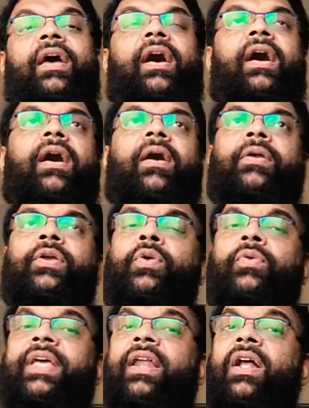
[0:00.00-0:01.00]

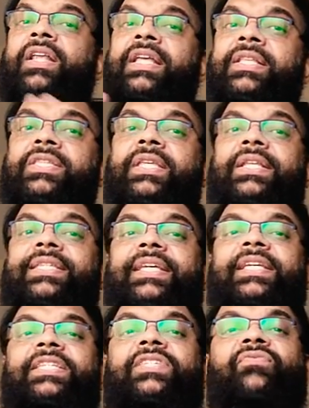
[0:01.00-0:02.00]
There are
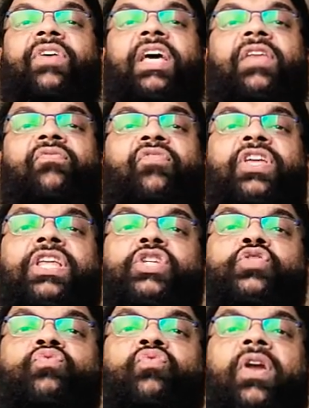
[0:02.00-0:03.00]
instances where we
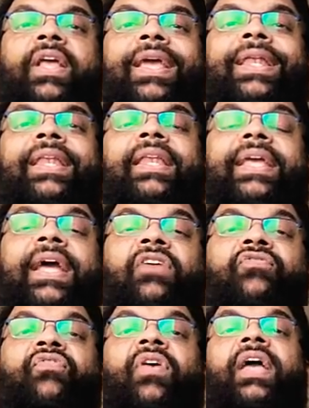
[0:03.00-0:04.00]
need to work in
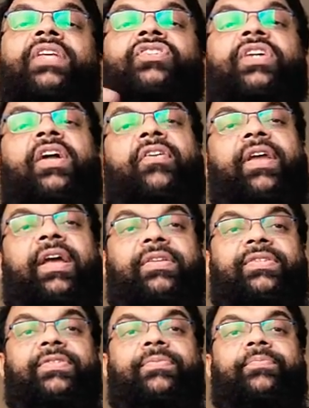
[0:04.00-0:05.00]
confined
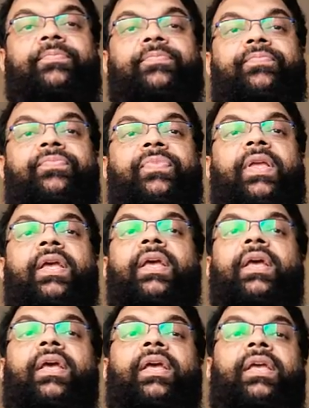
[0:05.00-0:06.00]
areas.
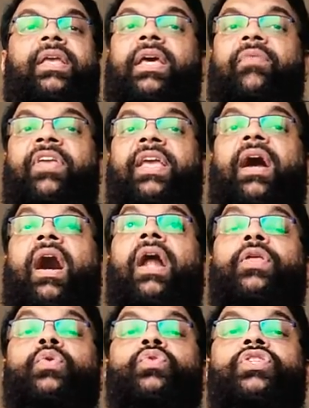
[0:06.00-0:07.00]
Here we
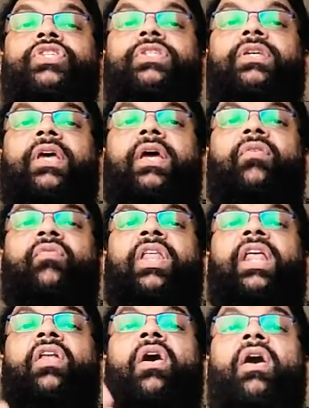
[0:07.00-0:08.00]
can't use
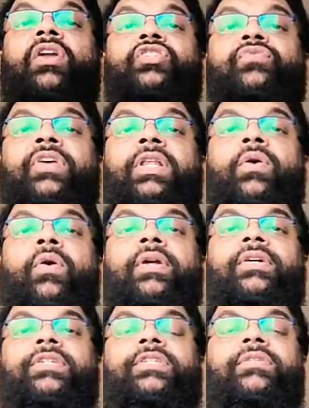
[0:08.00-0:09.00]
very large wheel
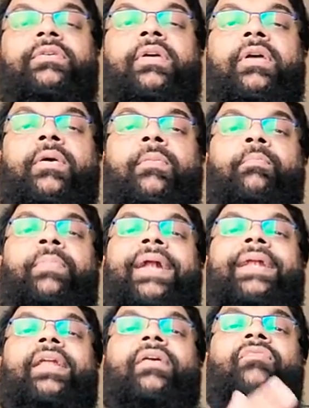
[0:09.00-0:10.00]
loaders,
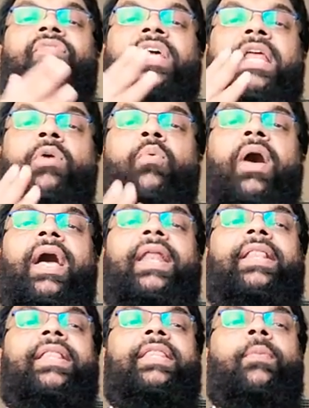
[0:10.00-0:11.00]
but we
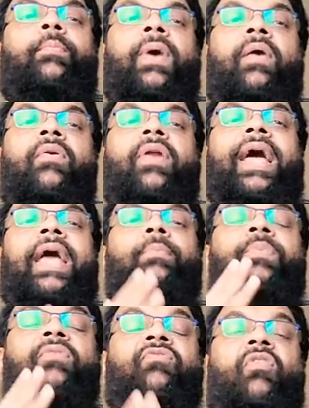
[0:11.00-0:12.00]
require the power
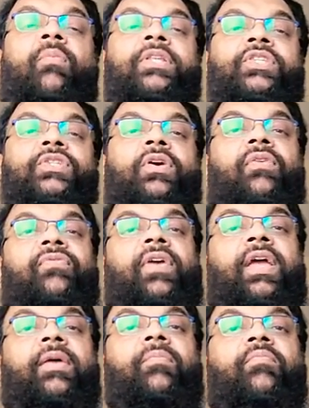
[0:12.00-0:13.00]
and performance of
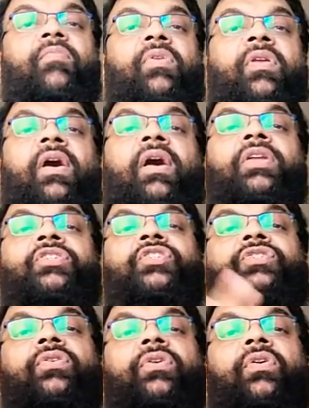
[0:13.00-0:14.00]
a
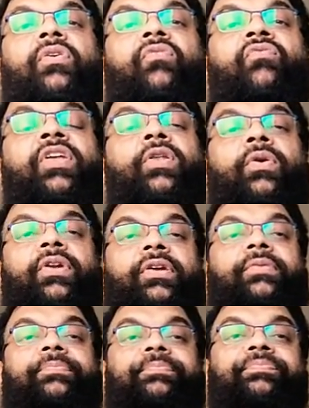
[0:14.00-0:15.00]
large wheel loader.